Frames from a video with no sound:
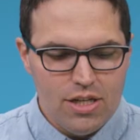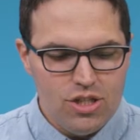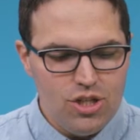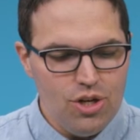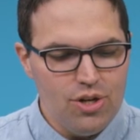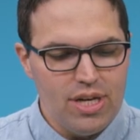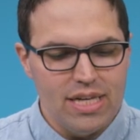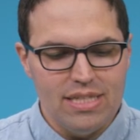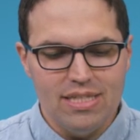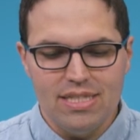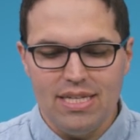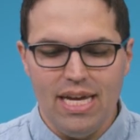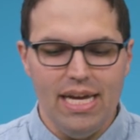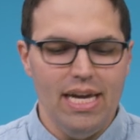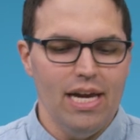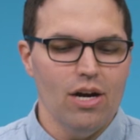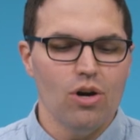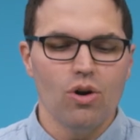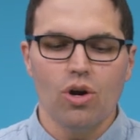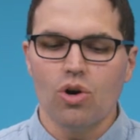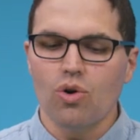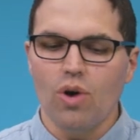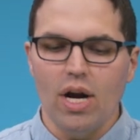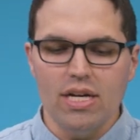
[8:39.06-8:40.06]
So you can see
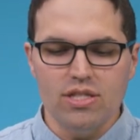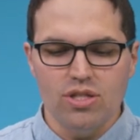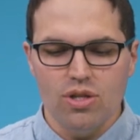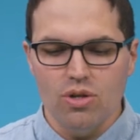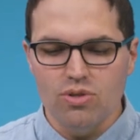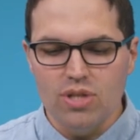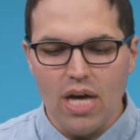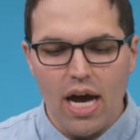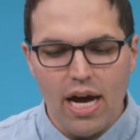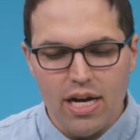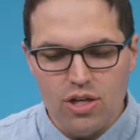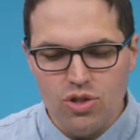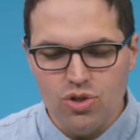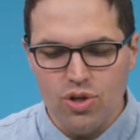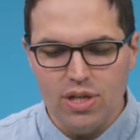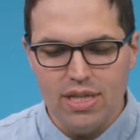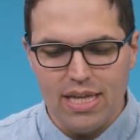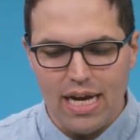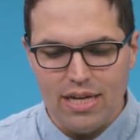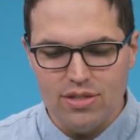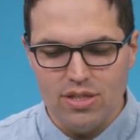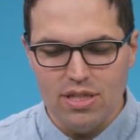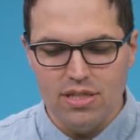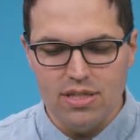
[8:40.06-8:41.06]
here across those one hundred
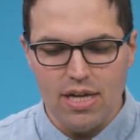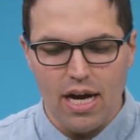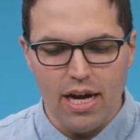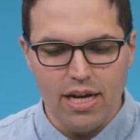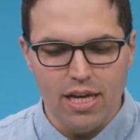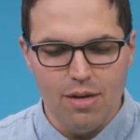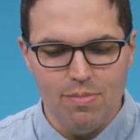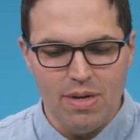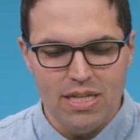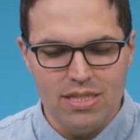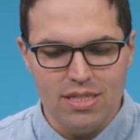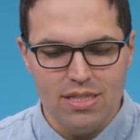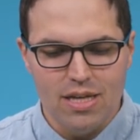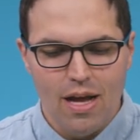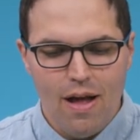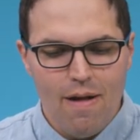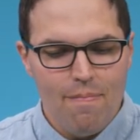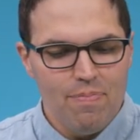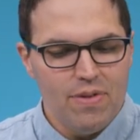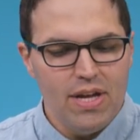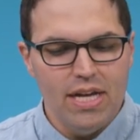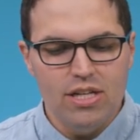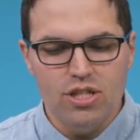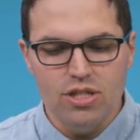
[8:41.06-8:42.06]
thousand documents,
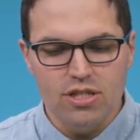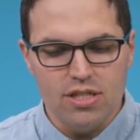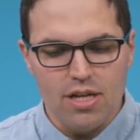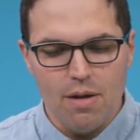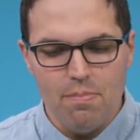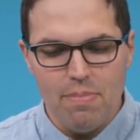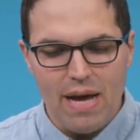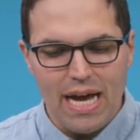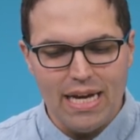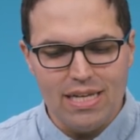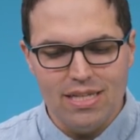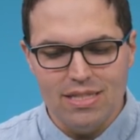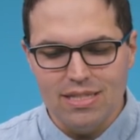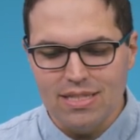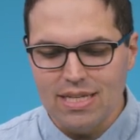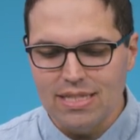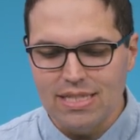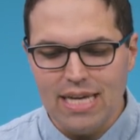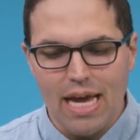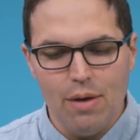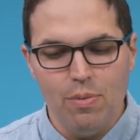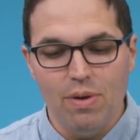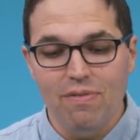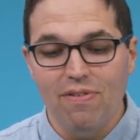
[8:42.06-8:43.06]
the agents come back and
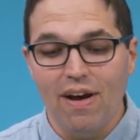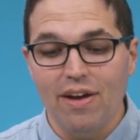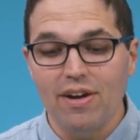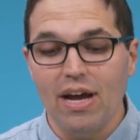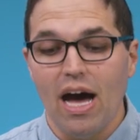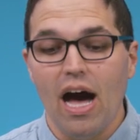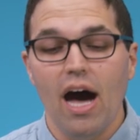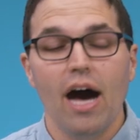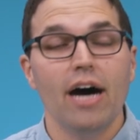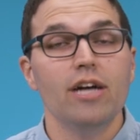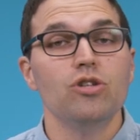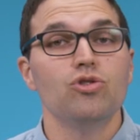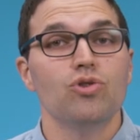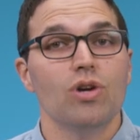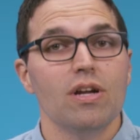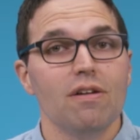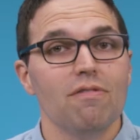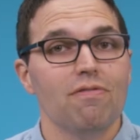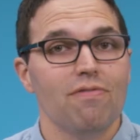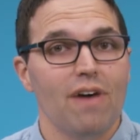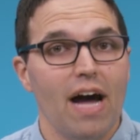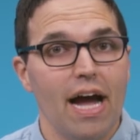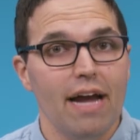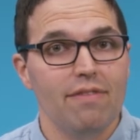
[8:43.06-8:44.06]
says, hey, we found one hundred
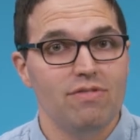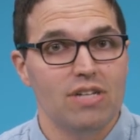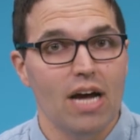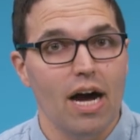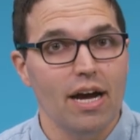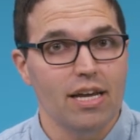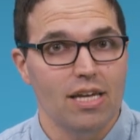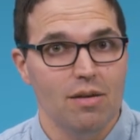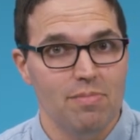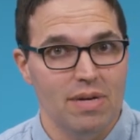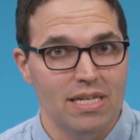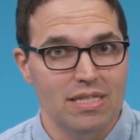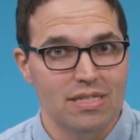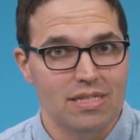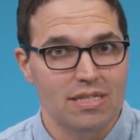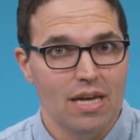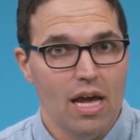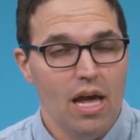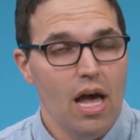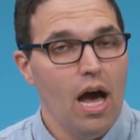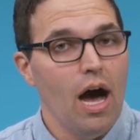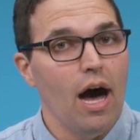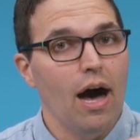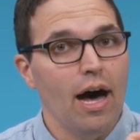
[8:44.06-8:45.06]
five documents.
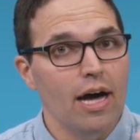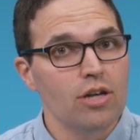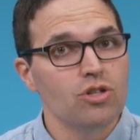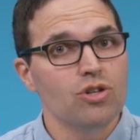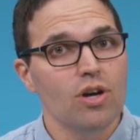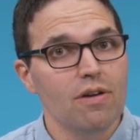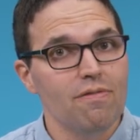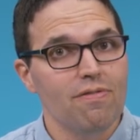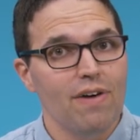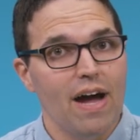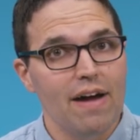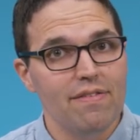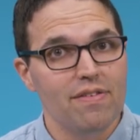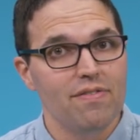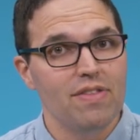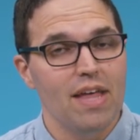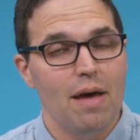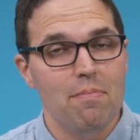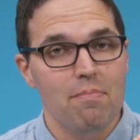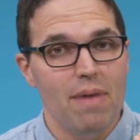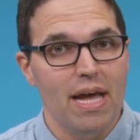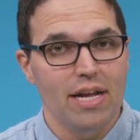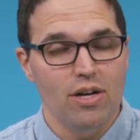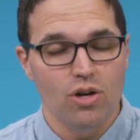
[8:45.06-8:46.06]
one hundred five of
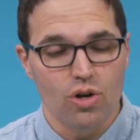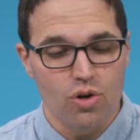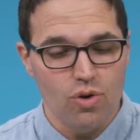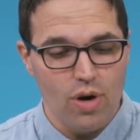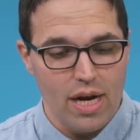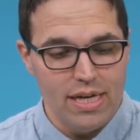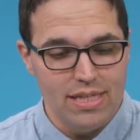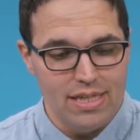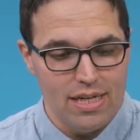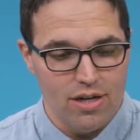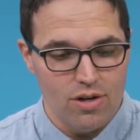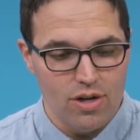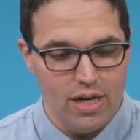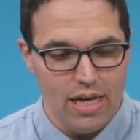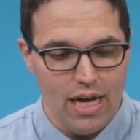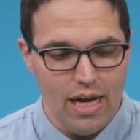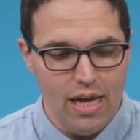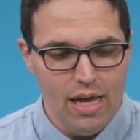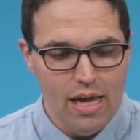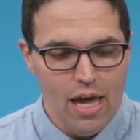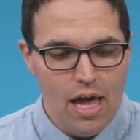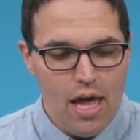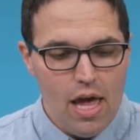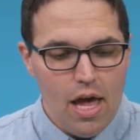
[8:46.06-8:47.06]
them met your
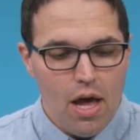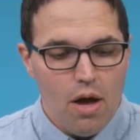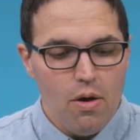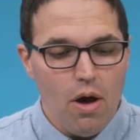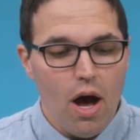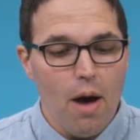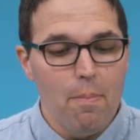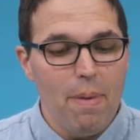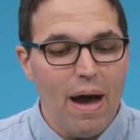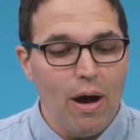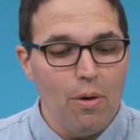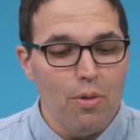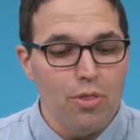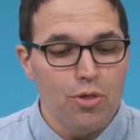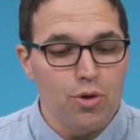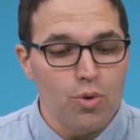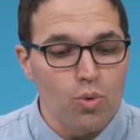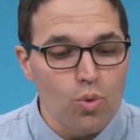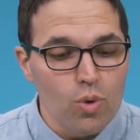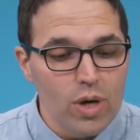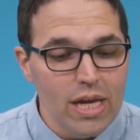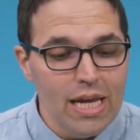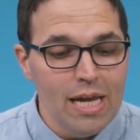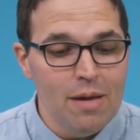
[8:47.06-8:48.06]
criteria, about
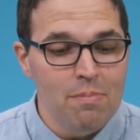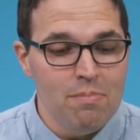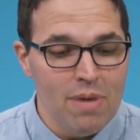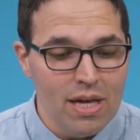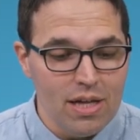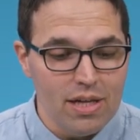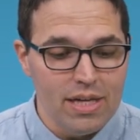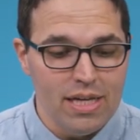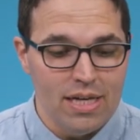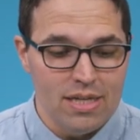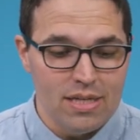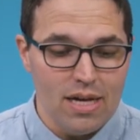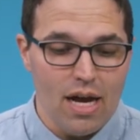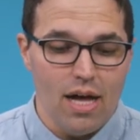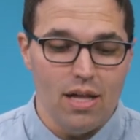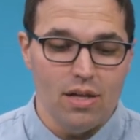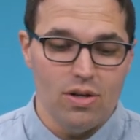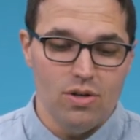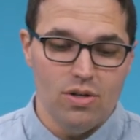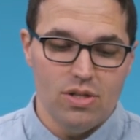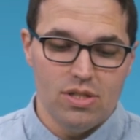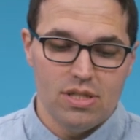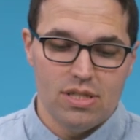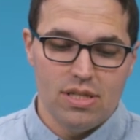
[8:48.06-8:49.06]
three million
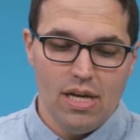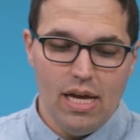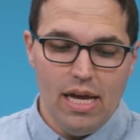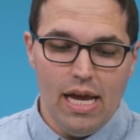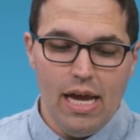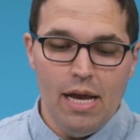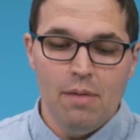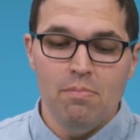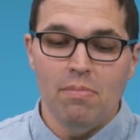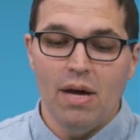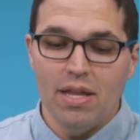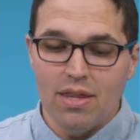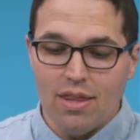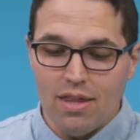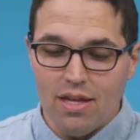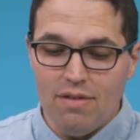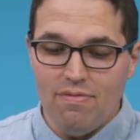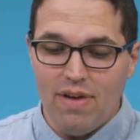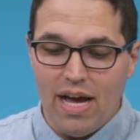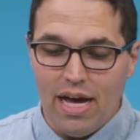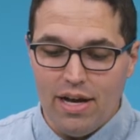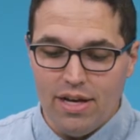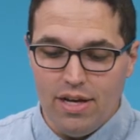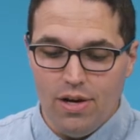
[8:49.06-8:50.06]
dollars in monthly
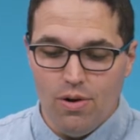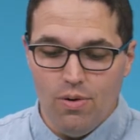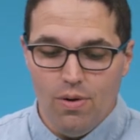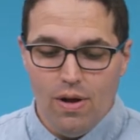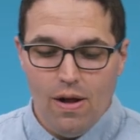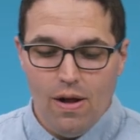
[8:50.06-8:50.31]
value.